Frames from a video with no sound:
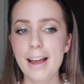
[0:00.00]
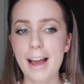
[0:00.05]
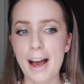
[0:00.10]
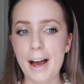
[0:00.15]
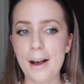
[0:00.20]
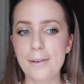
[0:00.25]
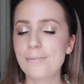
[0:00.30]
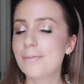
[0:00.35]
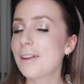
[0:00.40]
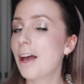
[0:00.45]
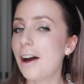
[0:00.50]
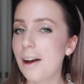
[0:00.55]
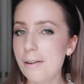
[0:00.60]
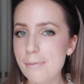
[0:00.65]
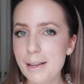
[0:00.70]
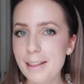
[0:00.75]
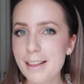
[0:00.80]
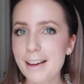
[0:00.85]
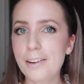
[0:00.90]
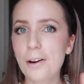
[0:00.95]
Um, I
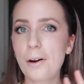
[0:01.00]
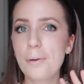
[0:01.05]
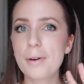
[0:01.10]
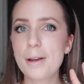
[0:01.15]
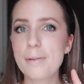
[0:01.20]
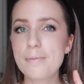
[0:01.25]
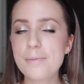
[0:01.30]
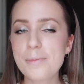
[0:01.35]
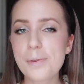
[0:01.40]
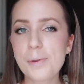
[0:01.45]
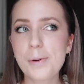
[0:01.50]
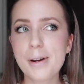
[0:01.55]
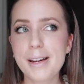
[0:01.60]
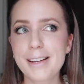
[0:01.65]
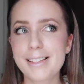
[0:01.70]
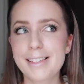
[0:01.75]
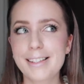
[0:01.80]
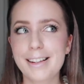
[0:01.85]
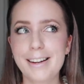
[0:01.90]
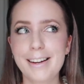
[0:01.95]
made that comment more
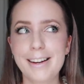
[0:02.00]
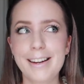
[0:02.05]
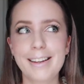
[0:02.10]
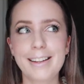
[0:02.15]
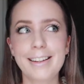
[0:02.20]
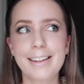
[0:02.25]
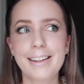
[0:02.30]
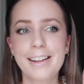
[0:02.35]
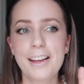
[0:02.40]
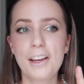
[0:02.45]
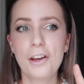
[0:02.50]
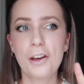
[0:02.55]
as like,